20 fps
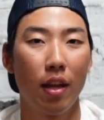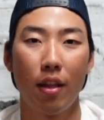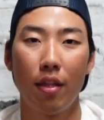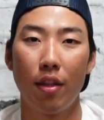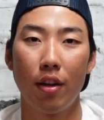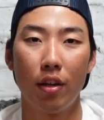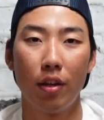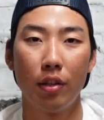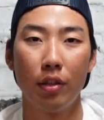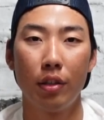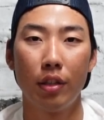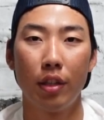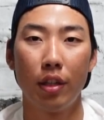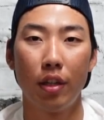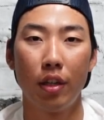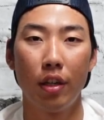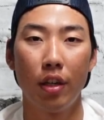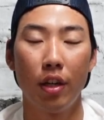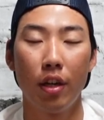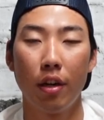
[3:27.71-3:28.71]
there is
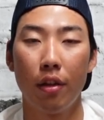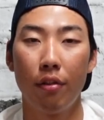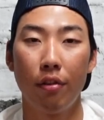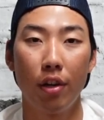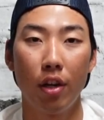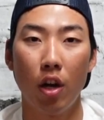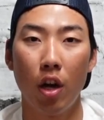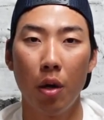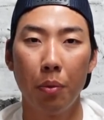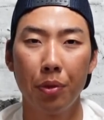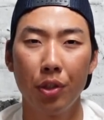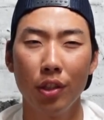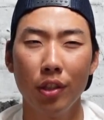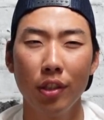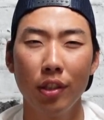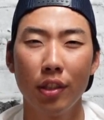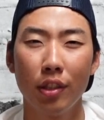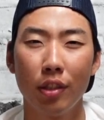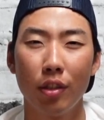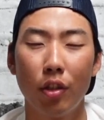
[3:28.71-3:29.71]
our 3
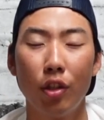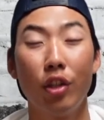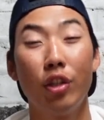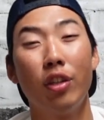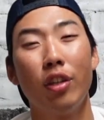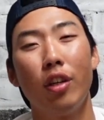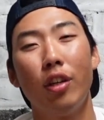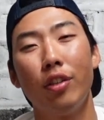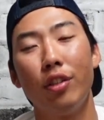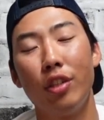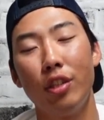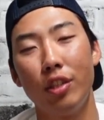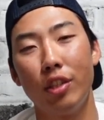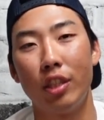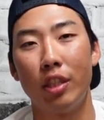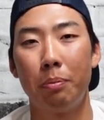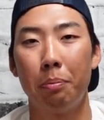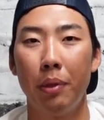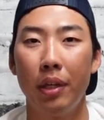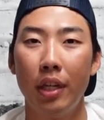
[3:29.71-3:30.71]
options, or you could also use a
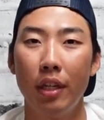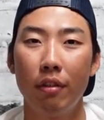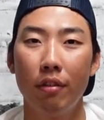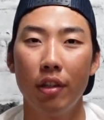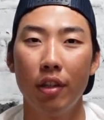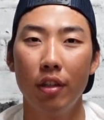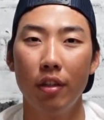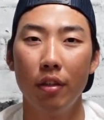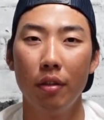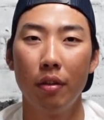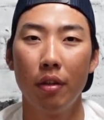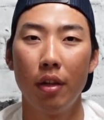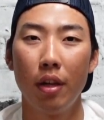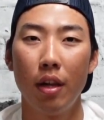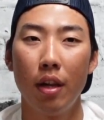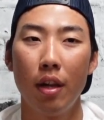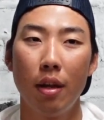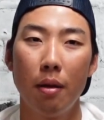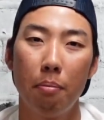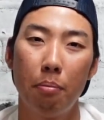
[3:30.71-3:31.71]
spinning reel,
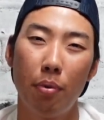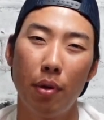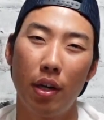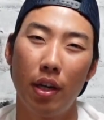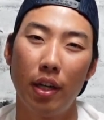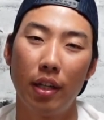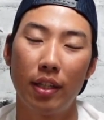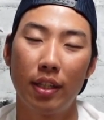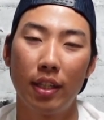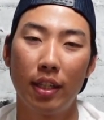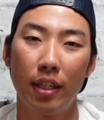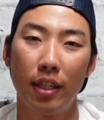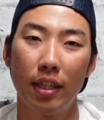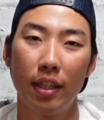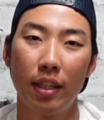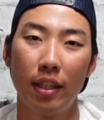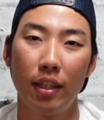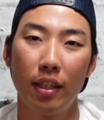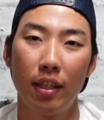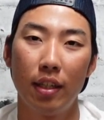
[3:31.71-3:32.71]
but
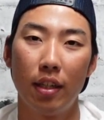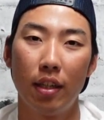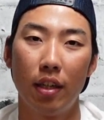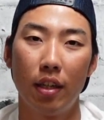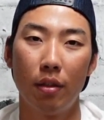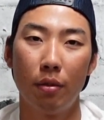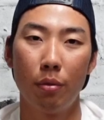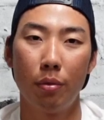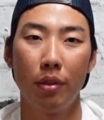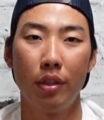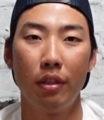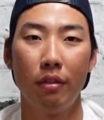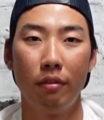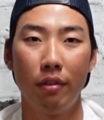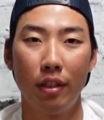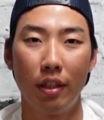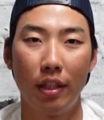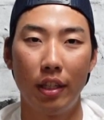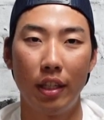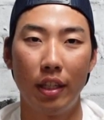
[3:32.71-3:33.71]
I wouldn't
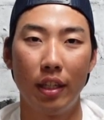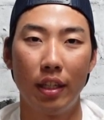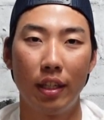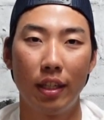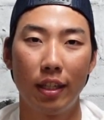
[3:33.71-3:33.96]
really,